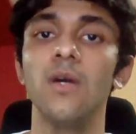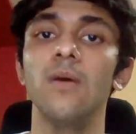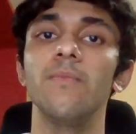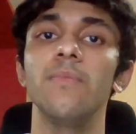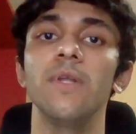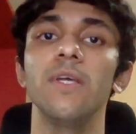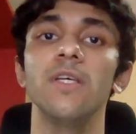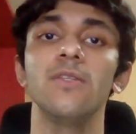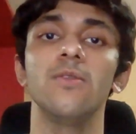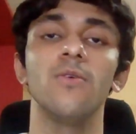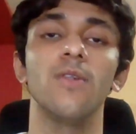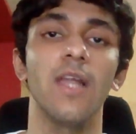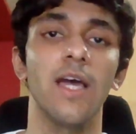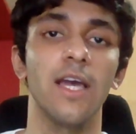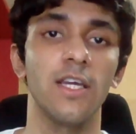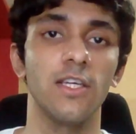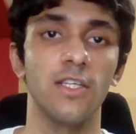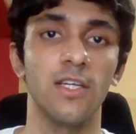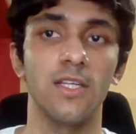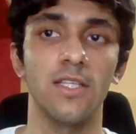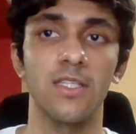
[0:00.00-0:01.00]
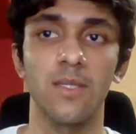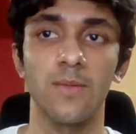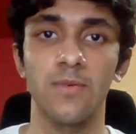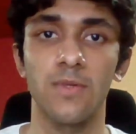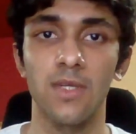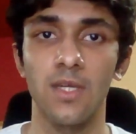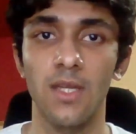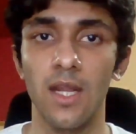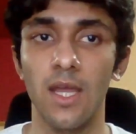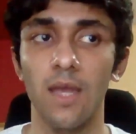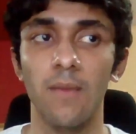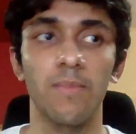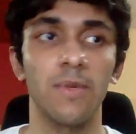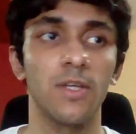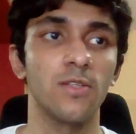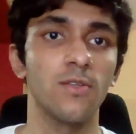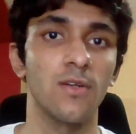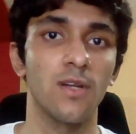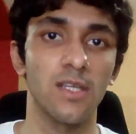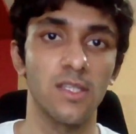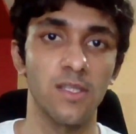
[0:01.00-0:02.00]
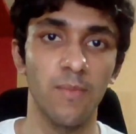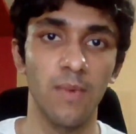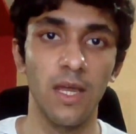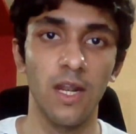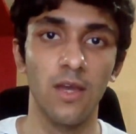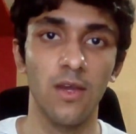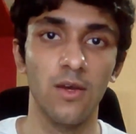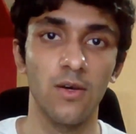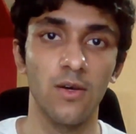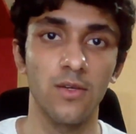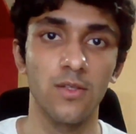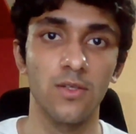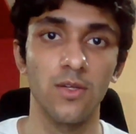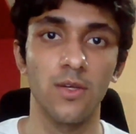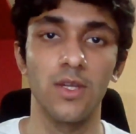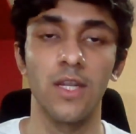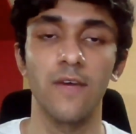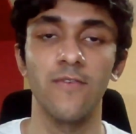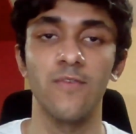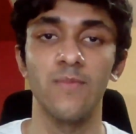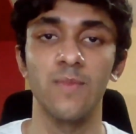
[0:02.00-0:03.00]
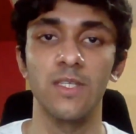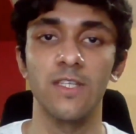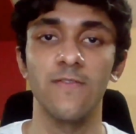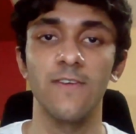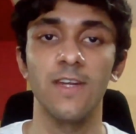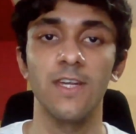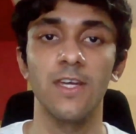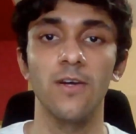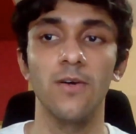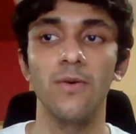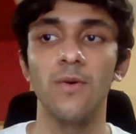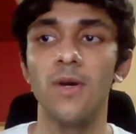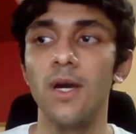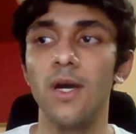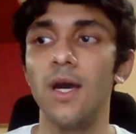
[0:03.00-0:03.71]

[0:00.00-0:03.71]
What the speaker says: Please do like, share, and subscribe. Please do click the bell icon so you never miss a video.